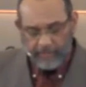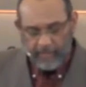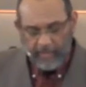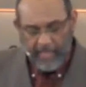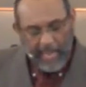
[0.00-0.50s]

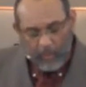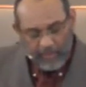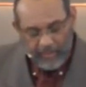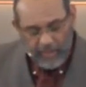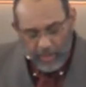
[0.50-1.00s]

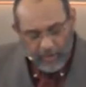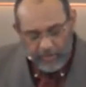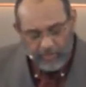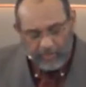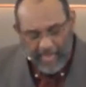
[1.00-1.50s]
However,
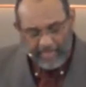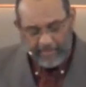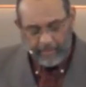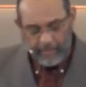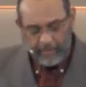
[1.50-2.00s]
Turner's body
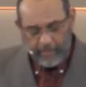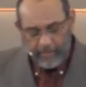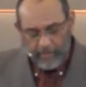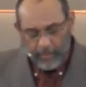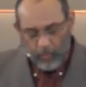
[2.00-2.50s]

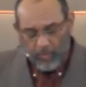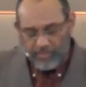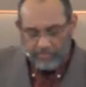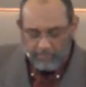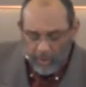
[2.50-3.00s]
was
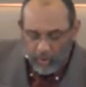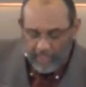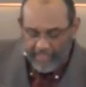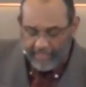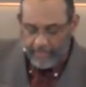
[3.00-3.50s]

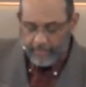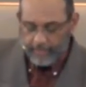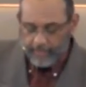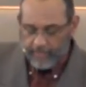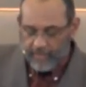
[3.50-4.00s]
mutilated,
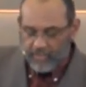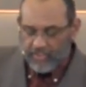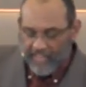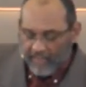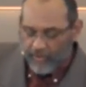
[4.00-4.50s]

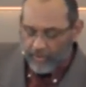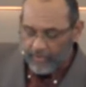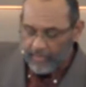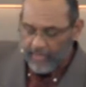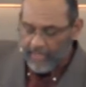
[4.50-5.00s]
severed,
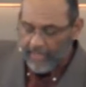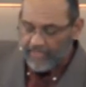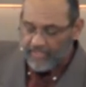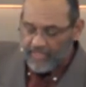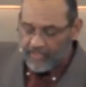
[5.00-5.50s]
and
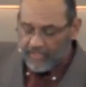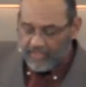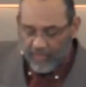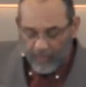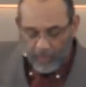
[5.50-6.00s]
sent to
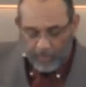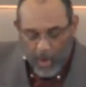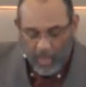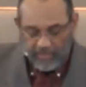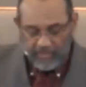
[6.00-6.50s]
different
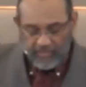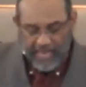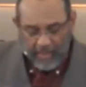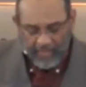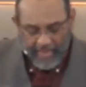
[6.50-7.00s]
parts of
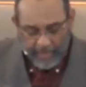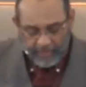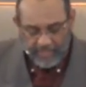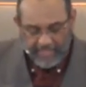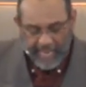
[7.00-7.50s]

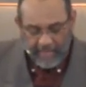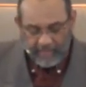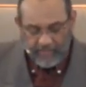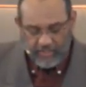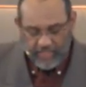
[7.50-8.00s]
Southampton County,
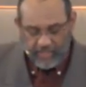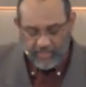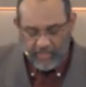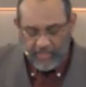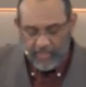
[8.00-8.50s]
Virginia,
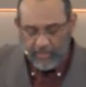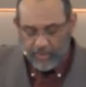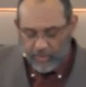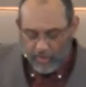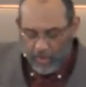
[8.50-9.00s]
to
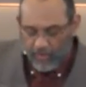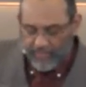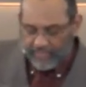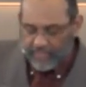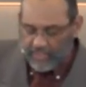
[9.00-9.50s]
serve
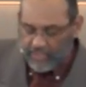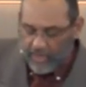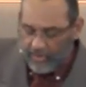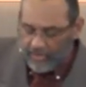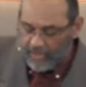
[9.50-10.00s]
as a
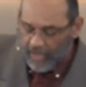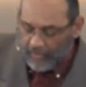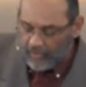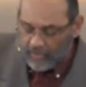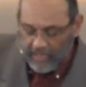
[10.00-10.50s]
deterrent to
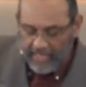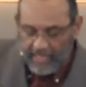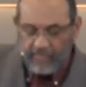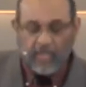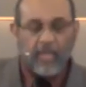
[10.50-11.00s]
other
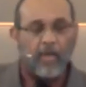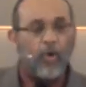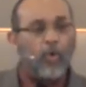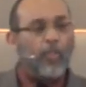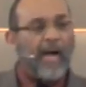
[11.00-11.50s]
slaves
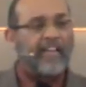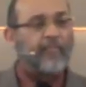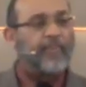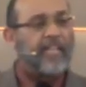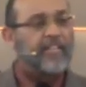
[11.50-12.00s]
who might have
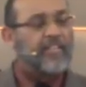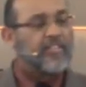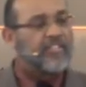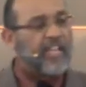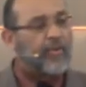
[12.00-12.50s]
been
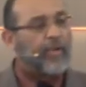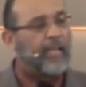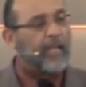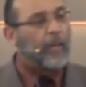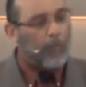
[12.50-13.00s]

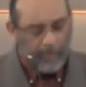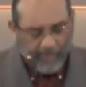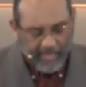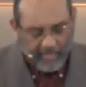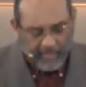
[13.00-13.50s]
considering
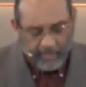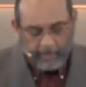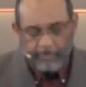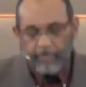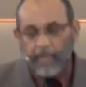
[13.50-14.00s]
rebellion.
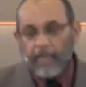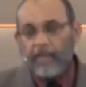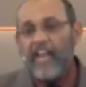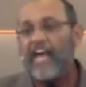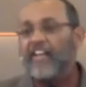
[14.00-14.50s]

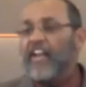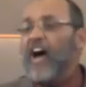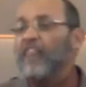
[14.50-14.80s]
Not enough.